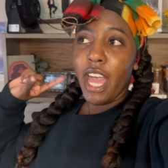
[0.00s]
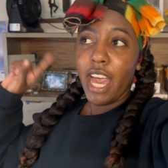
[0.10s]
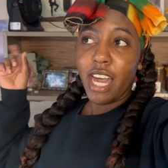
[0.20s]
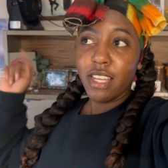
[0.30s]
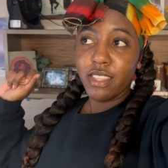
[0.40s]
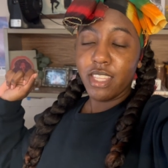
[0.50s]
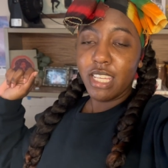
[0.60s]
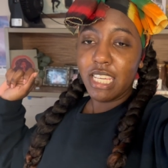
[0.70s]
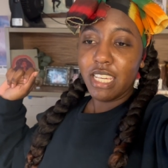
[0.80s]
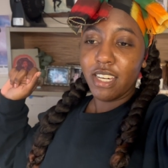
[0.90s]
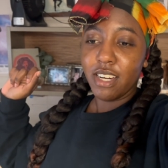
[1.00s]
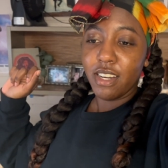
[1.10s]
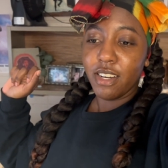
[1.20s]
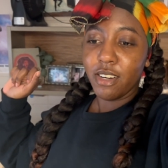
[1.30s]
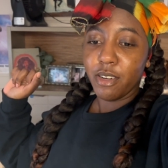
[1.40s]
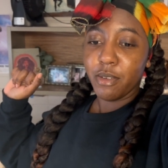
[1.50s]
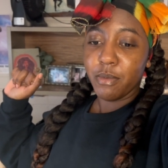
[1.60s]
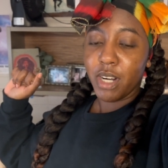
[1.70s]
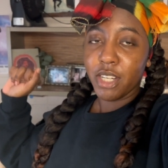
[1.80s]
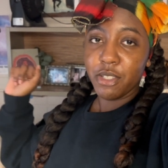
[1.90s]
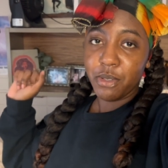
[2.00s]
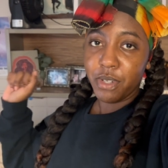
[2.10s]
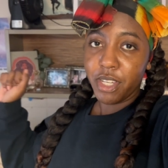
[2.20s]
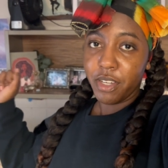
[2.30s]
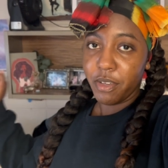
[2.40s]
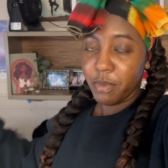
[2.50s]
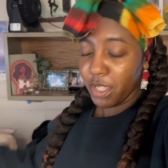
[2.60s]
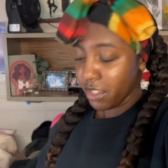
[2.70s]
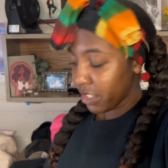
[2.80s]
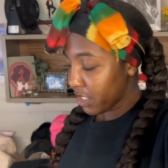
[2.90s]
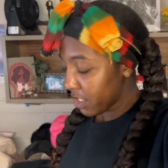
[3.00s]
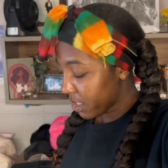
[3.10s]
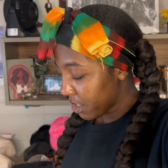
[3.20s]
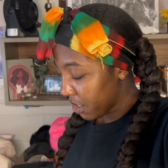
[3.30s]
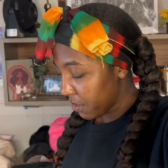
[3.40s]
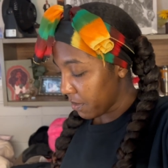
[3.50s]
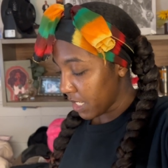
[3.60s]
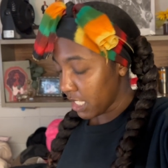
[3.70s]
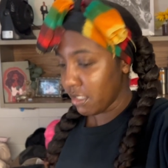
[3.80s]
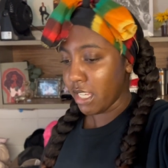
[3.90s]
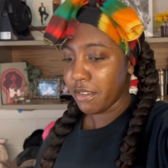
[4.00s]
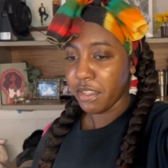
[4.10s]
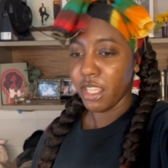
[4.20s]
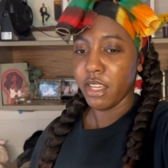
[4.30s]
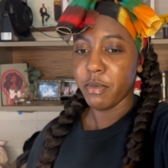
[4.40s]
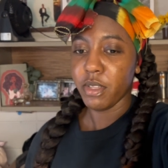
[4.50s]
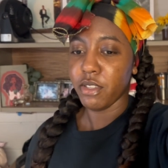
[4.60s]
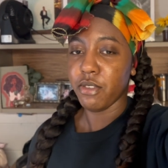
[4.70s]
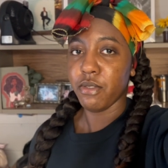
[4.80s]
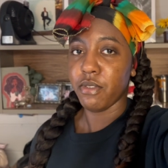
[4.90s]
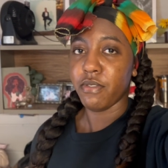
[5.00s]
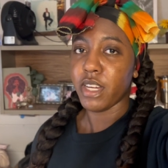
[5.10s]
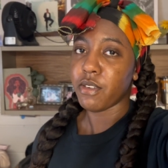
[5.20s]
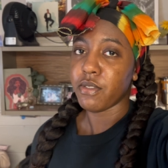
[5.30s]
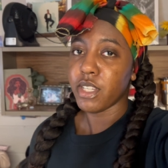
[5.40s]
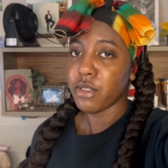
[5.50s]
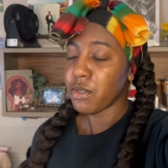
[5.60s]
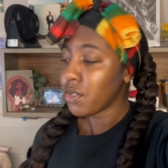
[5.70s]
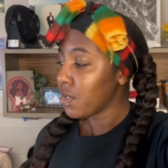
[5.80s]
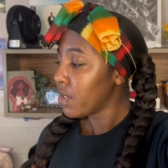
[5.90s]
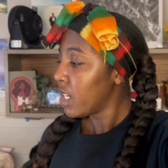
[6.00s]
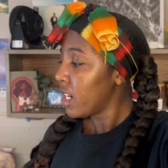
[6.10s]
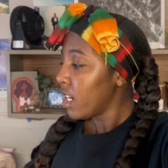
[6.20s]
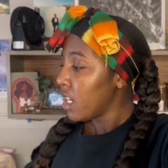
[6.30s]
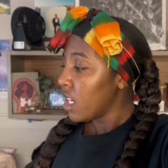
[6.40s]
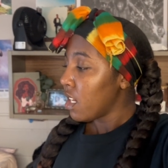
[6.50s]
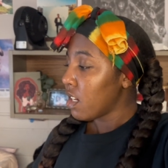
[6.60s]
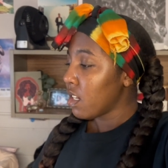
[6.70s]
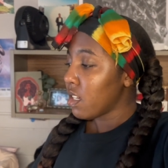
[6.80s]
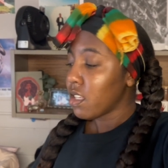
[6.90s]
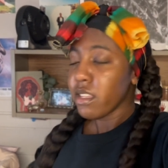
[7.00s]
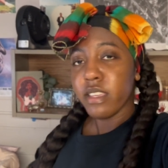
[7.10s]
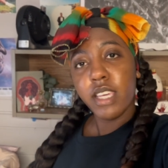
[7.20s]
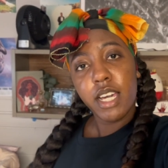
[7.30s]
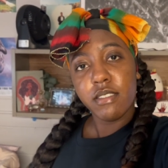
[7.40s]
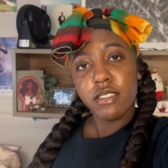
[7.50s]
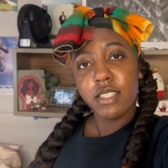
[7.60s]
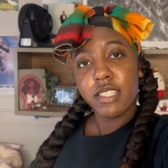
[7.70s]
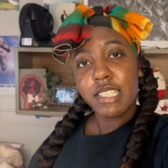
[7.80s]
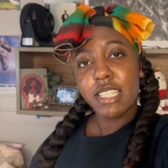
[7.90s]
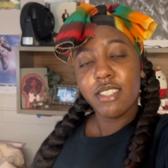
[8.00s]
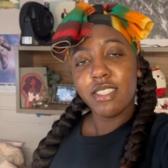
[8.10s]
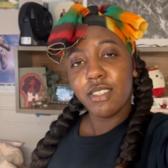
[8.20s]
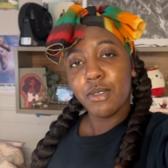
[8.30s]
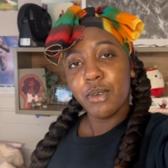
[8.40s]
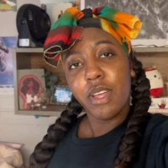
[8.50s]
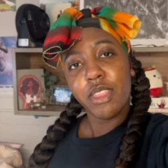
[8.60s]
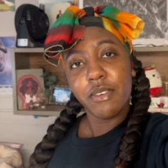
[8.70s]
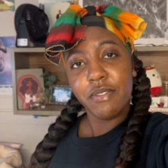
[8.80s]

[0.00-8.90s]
at the um, auditorium so we can set everything up and do a final run through and yeah so let's get into the